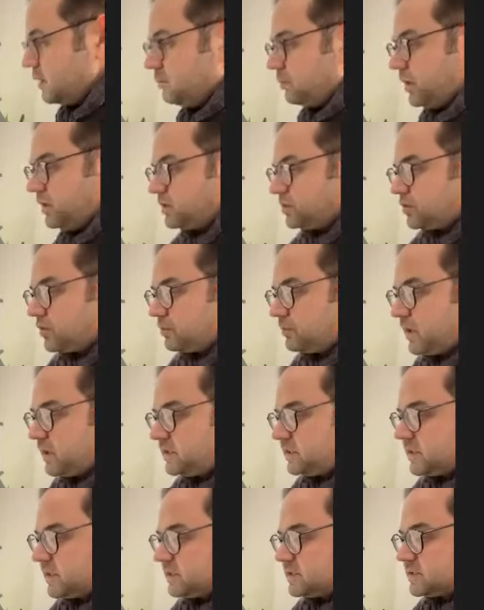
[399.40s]
But
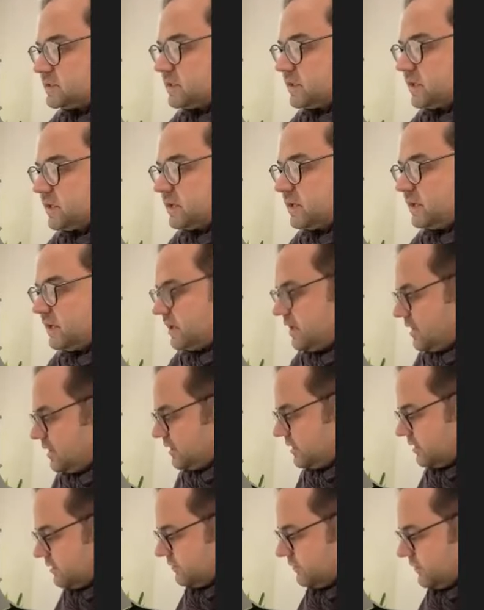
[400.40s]
chromatic scale,
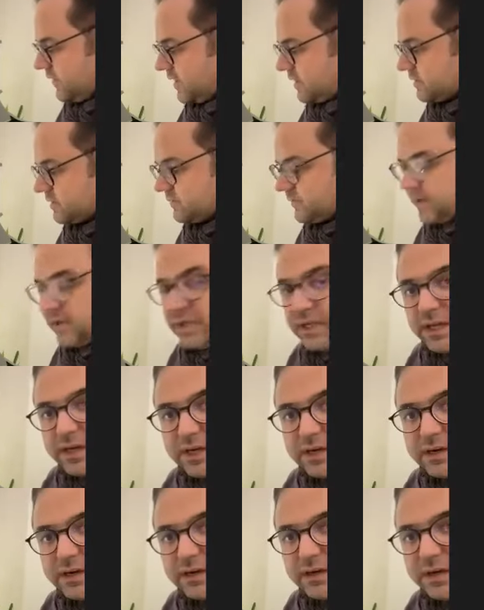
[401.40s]
the first
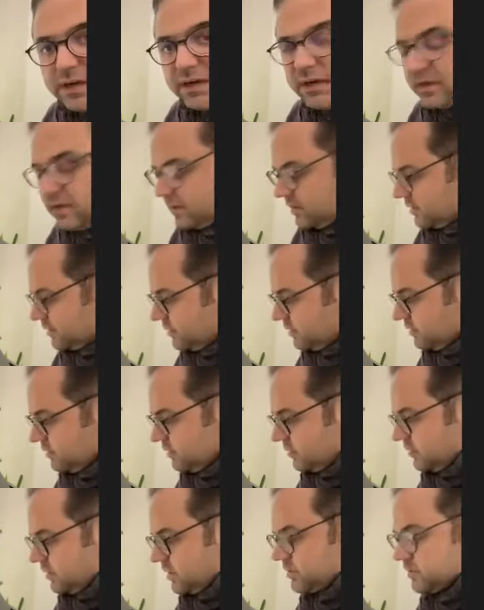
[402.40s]
finger
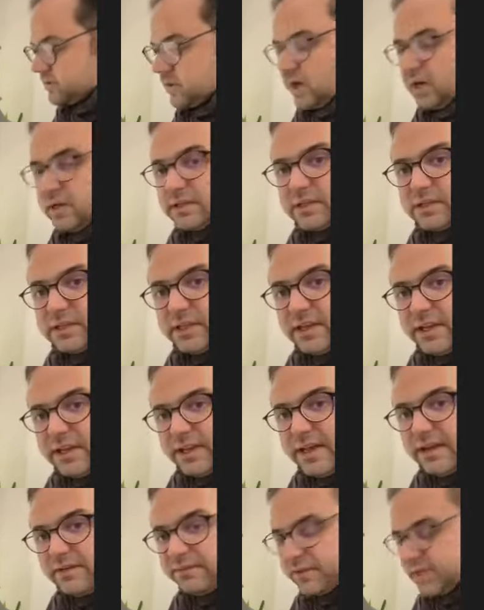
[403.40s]
started in
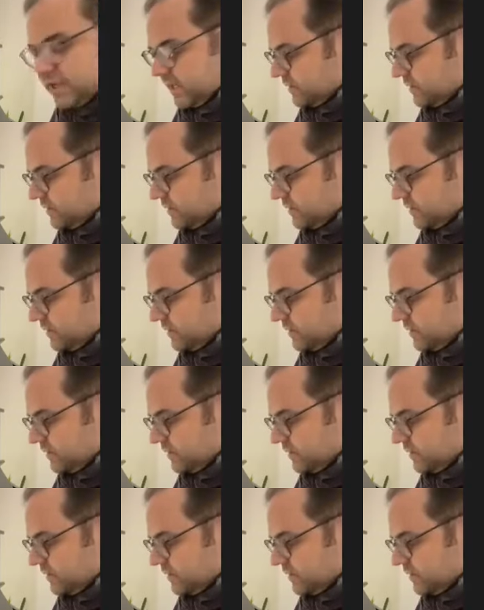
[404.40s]
left